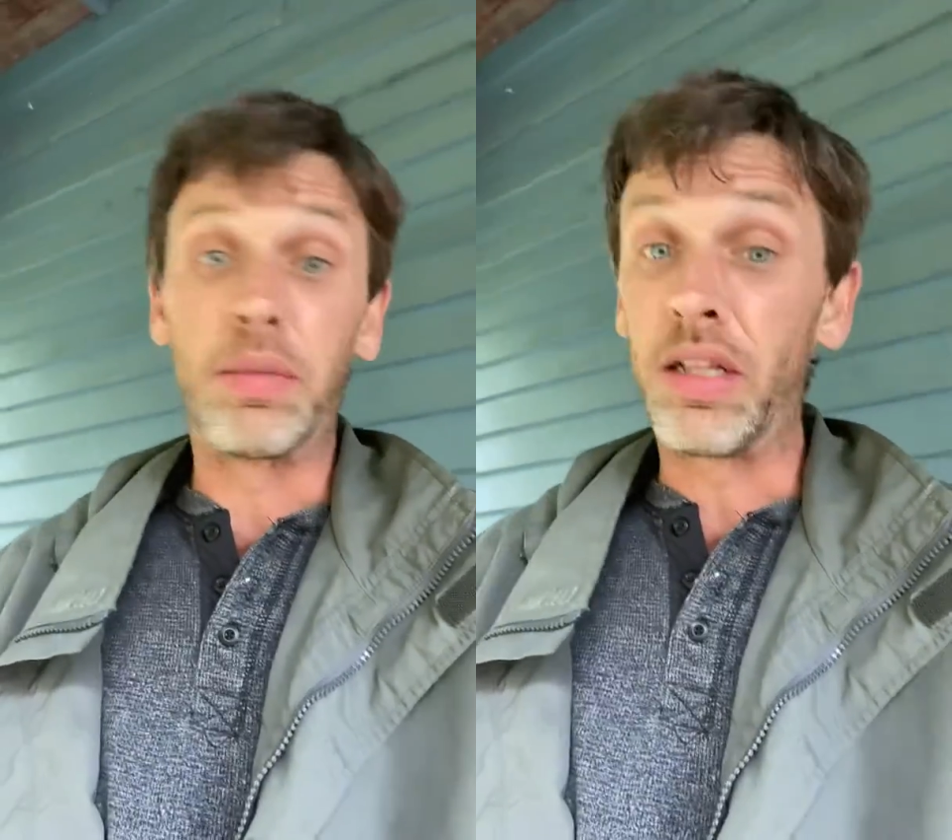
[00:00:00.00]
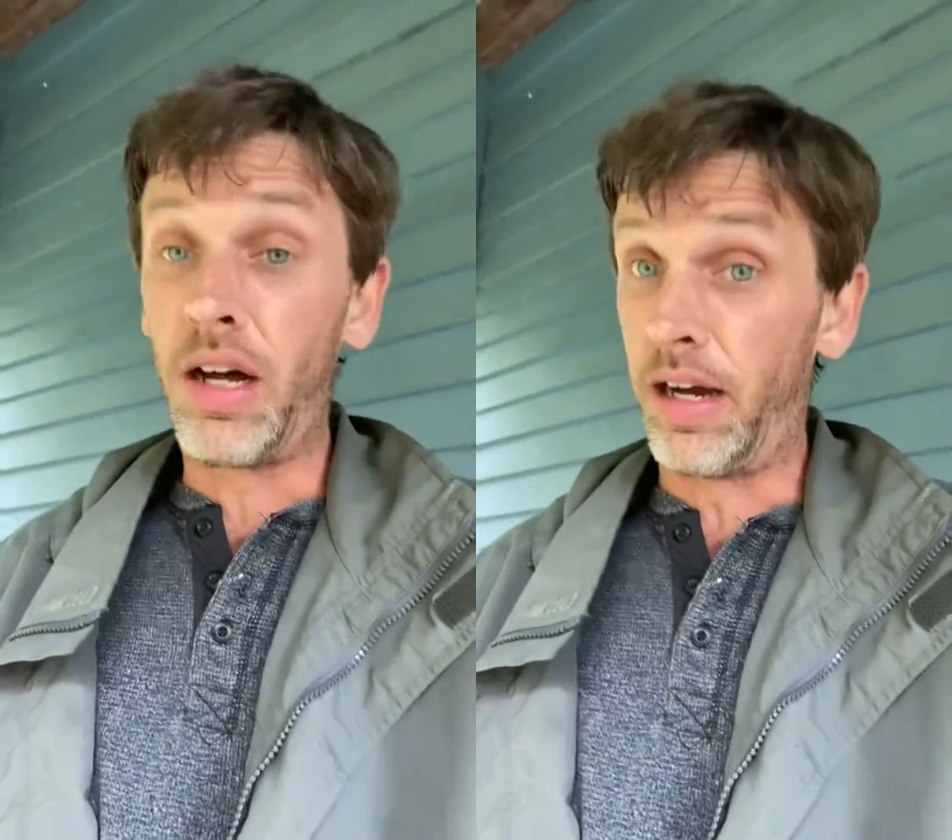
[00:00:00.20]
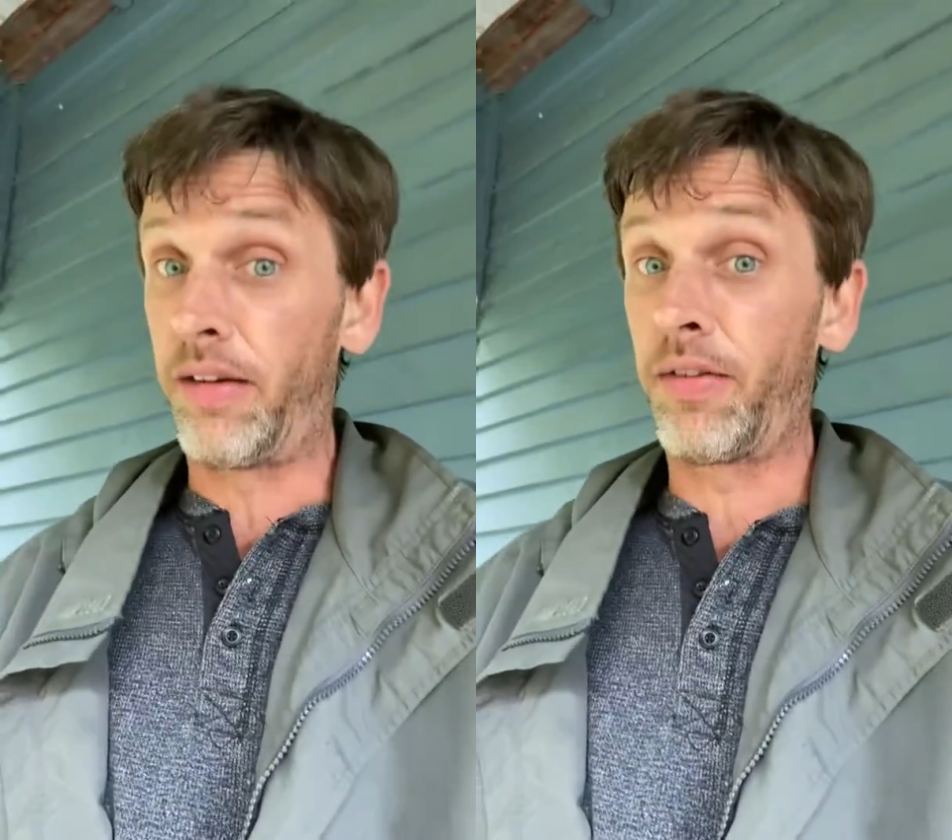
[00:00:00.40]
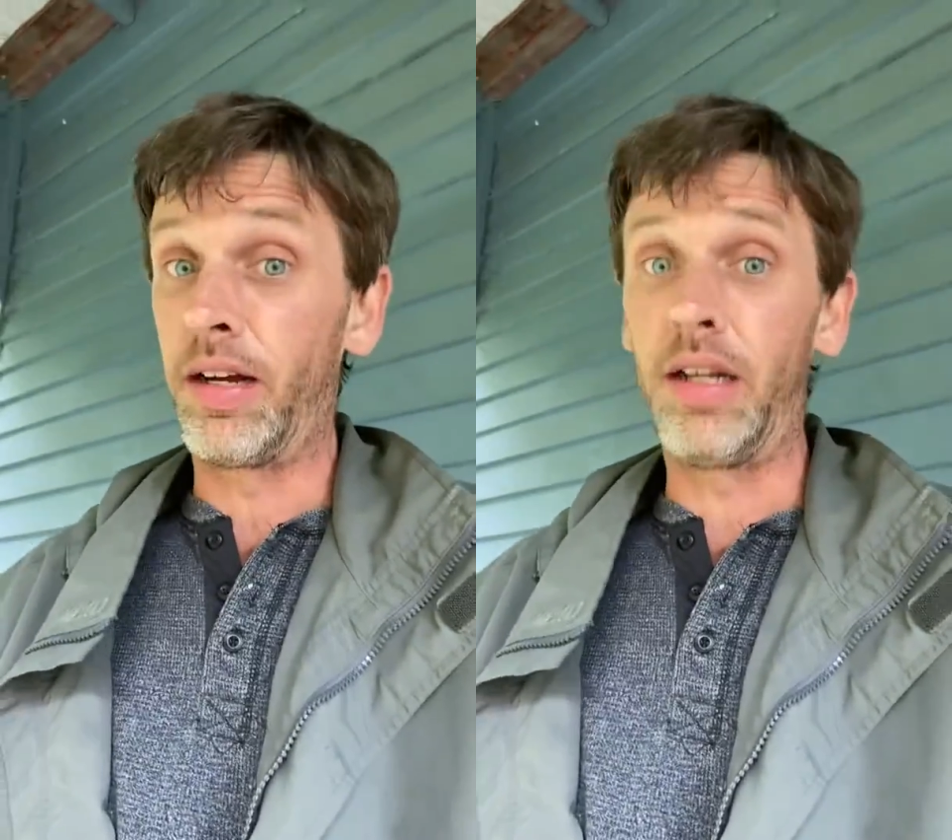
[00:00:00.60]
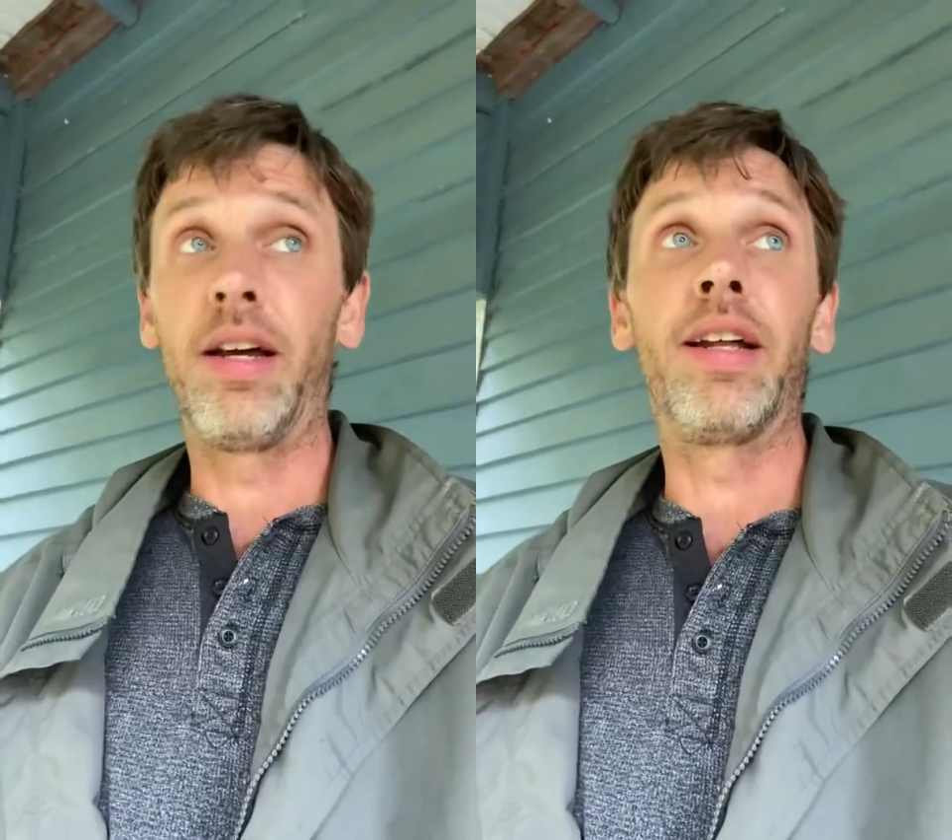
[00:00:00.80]
life
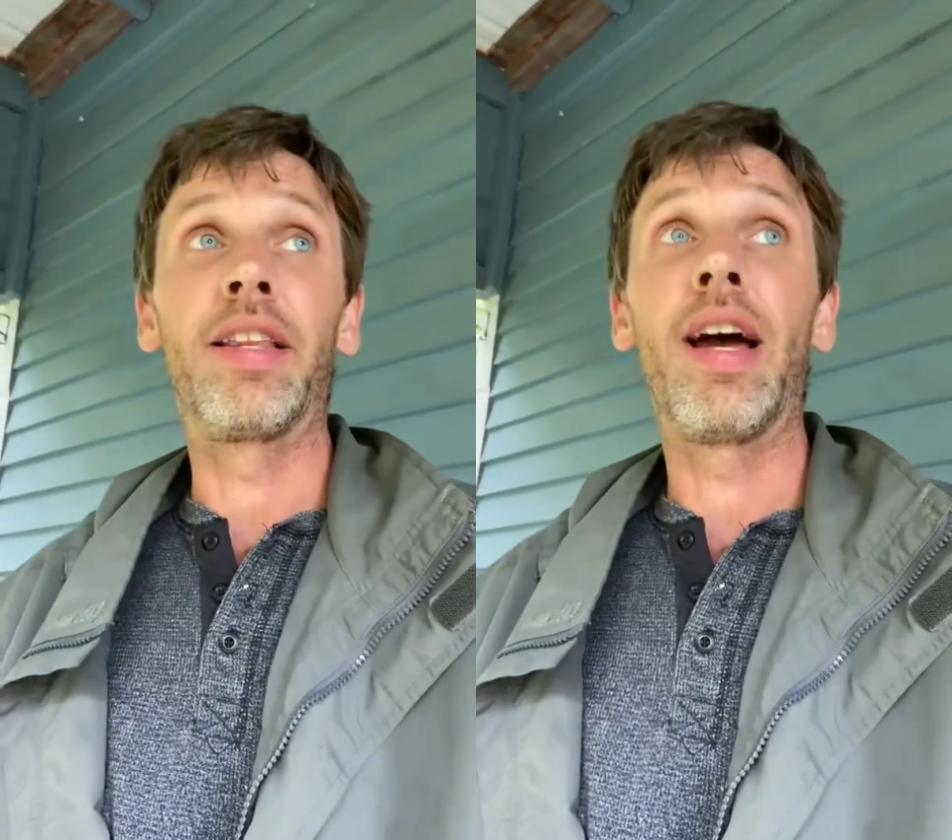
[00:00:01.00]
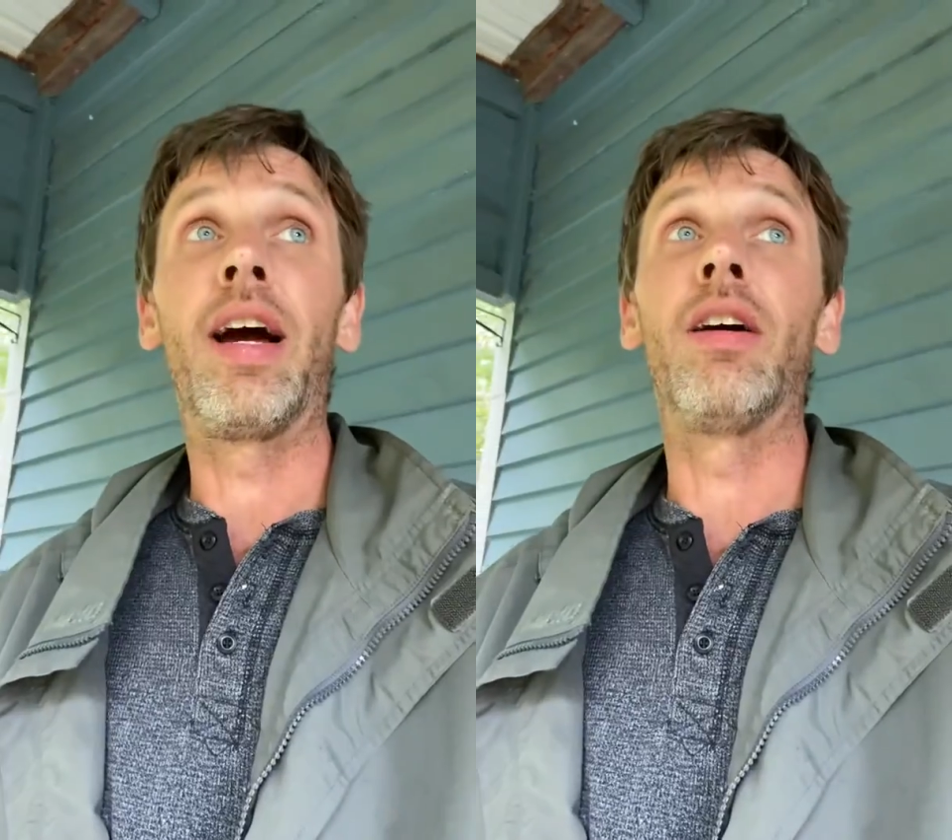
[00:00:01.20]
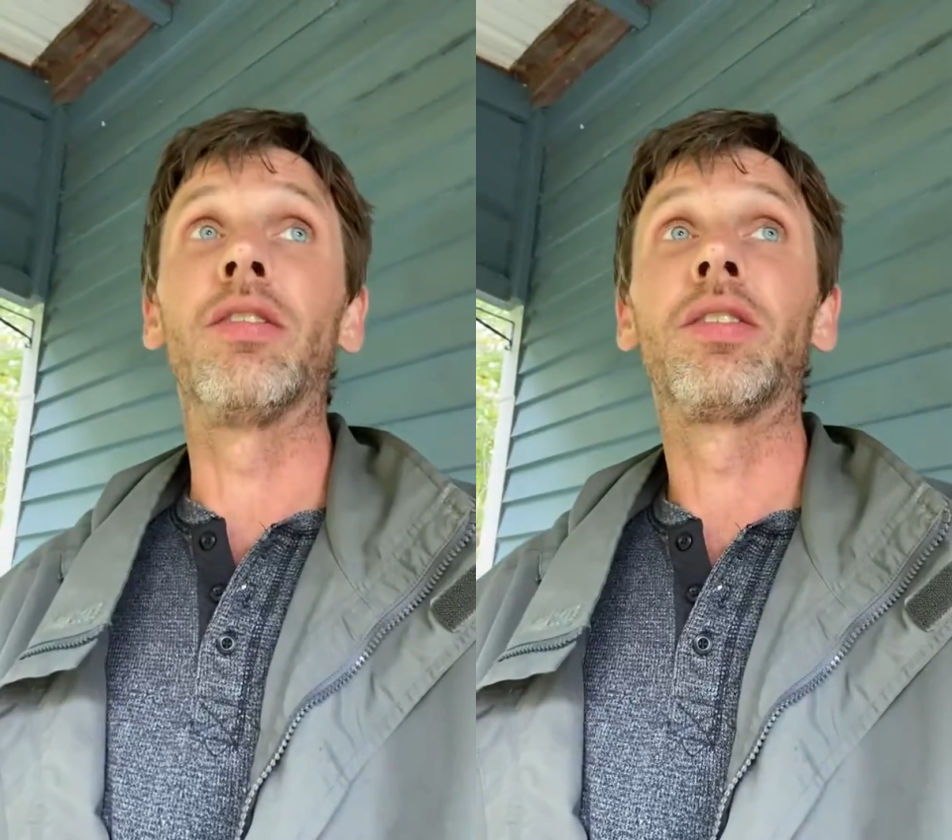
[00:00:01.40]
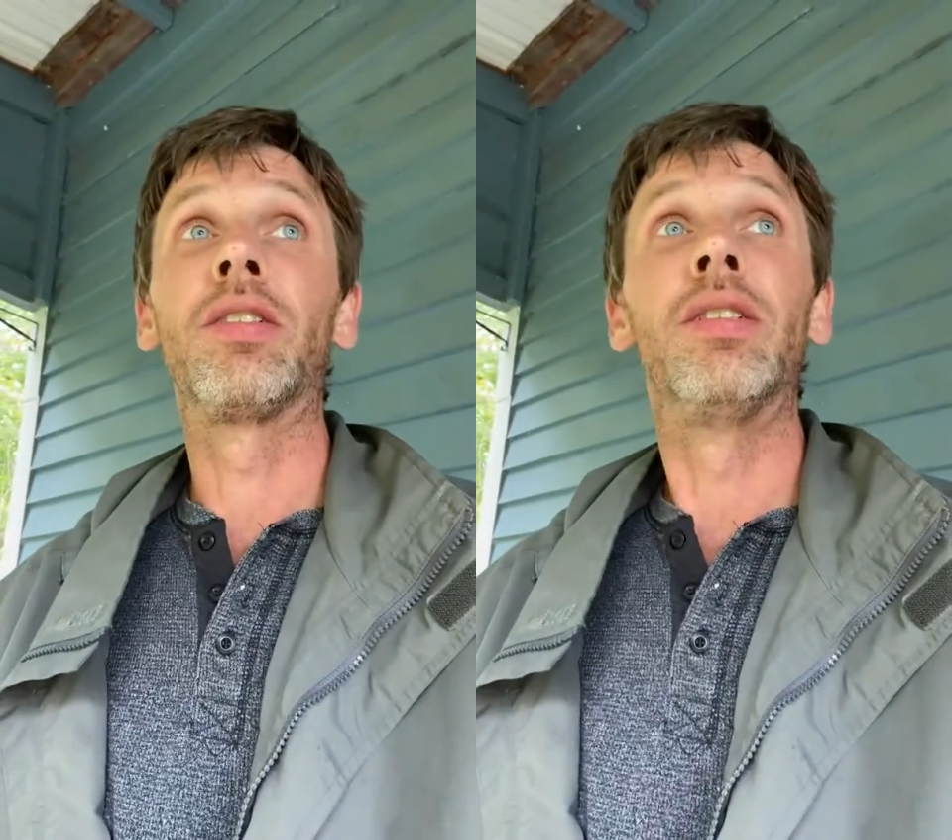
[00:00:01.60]
at the house.